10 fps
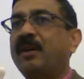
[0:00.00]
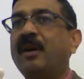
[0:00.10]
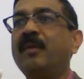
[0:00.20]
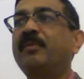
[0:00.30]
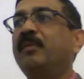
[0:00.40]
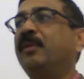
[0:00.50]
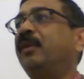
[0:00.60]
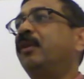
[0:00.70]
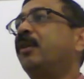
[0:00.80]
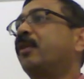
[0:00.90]
of
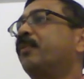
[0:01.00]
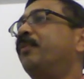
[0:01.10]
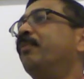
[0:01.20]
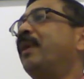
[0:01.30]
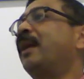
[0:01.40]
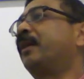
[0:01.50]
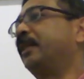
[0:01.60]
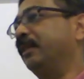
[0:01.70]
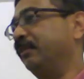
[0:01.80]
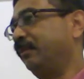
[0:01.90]
lot of
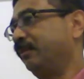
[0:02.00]
melanin